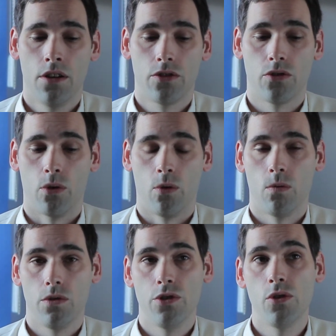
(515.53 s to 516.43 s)
So
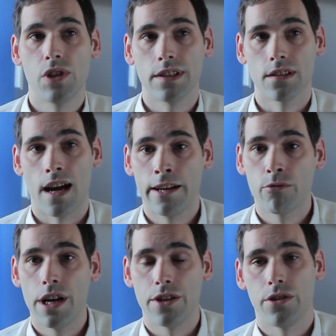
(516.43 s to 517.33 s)
using line
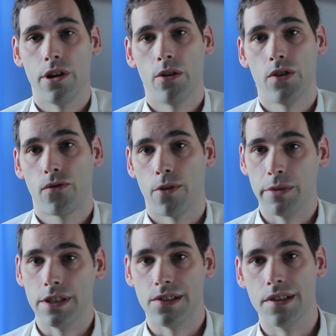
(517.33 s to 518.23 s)
ratios from
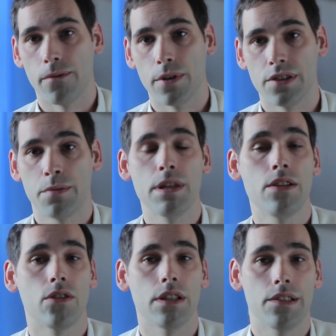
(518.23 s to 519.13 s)
these different
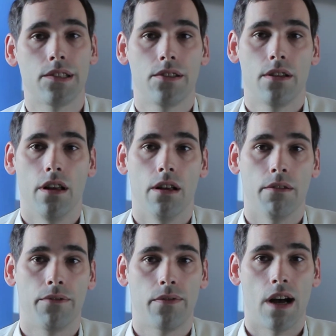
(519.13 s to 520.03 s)
species
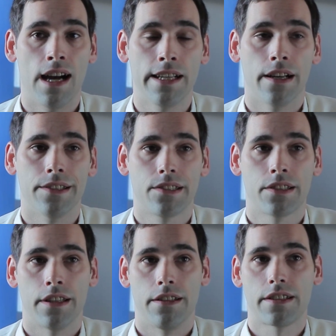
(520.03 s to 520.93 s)
of ions
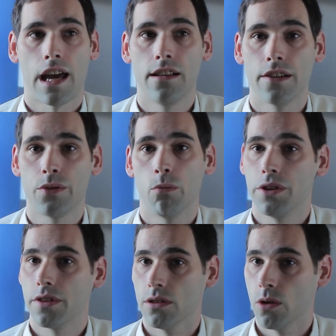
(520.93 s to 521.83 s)
can tell us
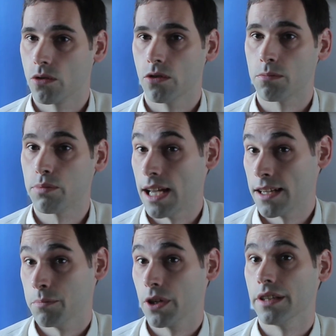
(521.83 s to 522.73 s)
what the local
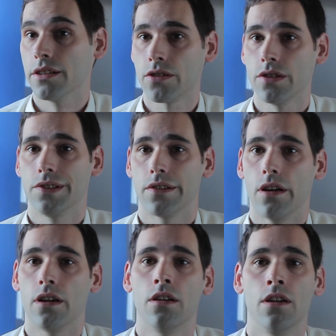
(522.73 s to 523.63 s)
plasma conditions
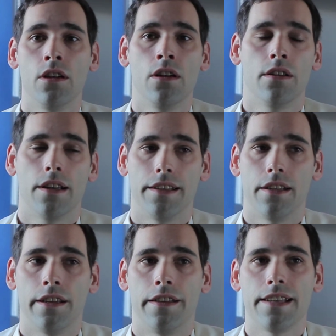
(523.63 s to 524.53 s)
are.
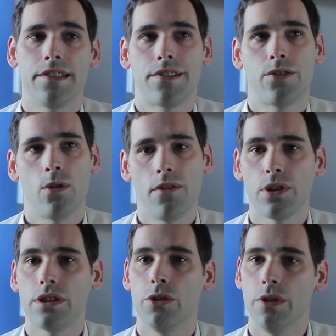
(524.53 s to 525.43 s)
And that's sort of a
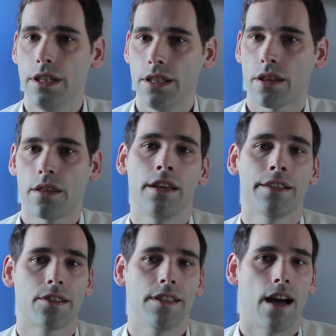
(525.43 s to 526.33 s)
unique
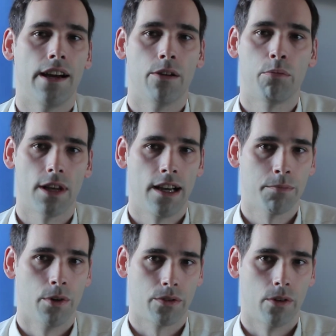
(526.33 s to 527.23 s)
thing to the Io
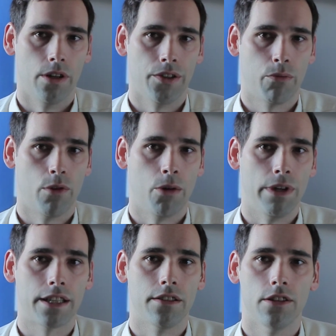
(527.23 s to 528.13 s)
plasma torus, where
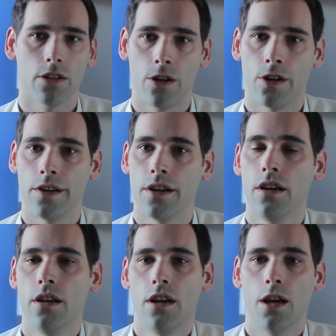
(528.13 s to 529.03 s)
we can learn
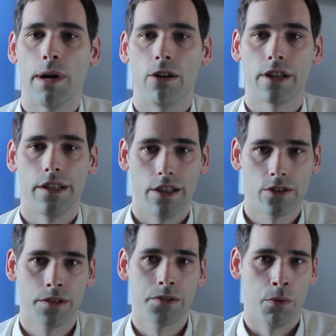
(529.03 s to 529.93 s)
about
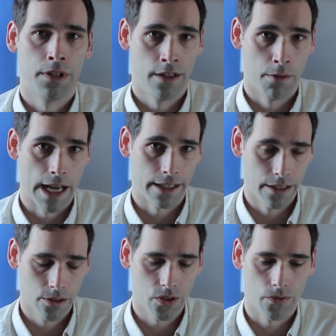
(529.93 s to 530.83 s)
conditions within a
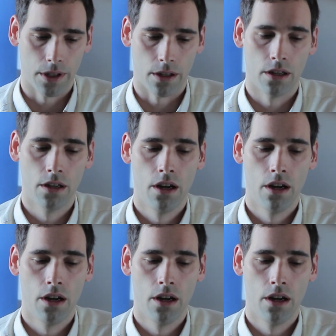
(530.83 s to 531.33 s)
magnetosphere